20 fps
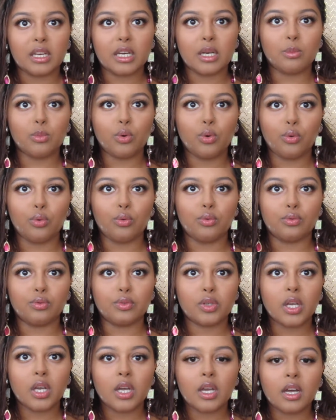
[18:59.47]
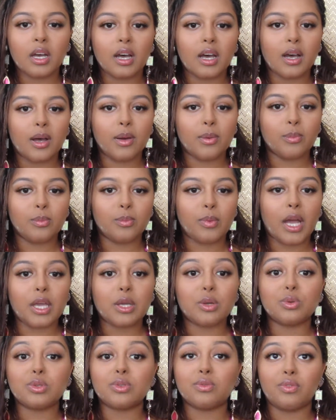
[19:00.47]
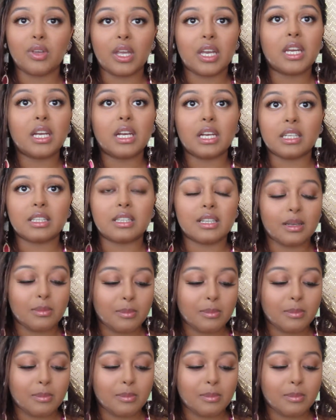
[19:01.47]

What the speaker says: removed. I use very little